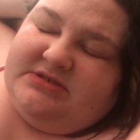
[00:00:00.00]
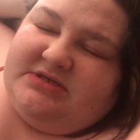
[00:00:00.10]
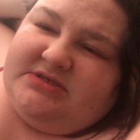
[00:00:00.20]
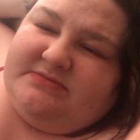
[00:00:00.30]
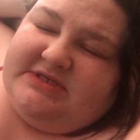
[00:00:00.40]

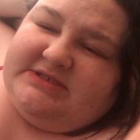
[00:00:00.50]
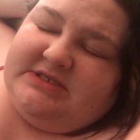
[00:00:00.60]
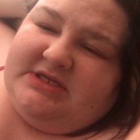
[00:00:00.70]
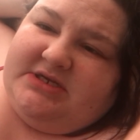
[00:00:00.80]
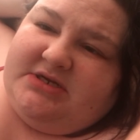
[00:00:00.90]
I'm
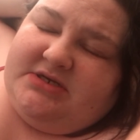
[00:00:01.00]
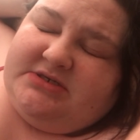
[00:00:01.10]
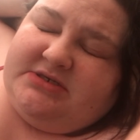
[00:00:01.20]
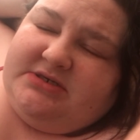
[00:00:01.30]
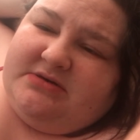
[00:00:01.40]
basically a
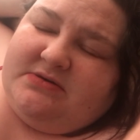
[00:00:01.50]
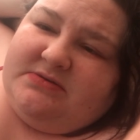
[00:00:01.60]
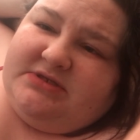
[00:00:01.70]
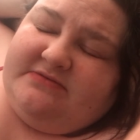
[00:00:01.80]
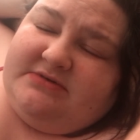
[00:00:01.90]

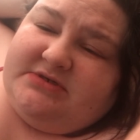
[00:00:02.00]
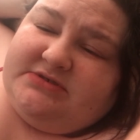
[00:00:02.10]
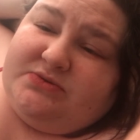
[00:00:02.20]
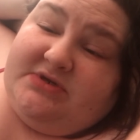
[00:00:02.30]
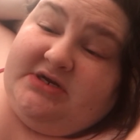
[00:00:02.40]
100-year-old living
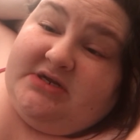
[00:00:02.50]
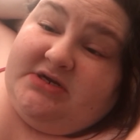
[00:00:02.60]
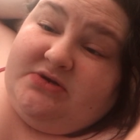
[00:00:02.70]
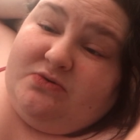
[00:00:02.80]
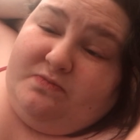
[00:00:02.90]
in a
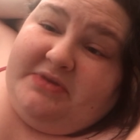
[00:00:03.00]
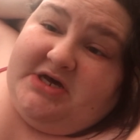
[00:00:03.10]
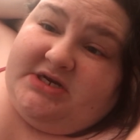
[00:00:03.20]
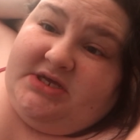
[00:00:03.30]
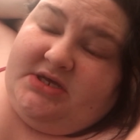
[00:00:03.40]
29-year-old
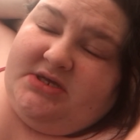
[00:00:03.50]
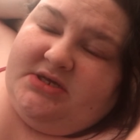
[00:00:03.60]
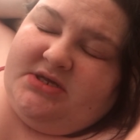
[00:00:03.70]
body.